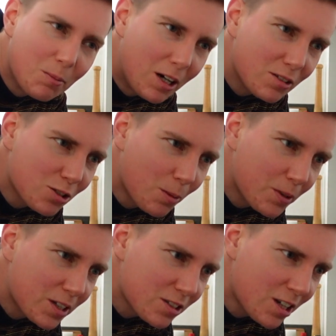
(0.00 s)
about
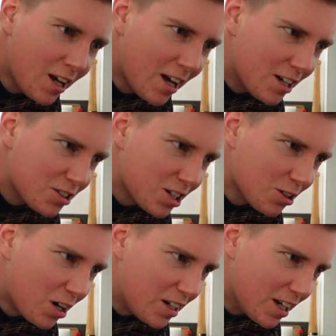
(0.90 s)
topics as
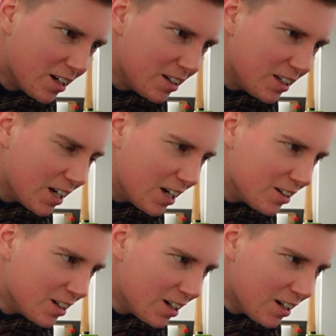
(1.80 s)
gender identity, and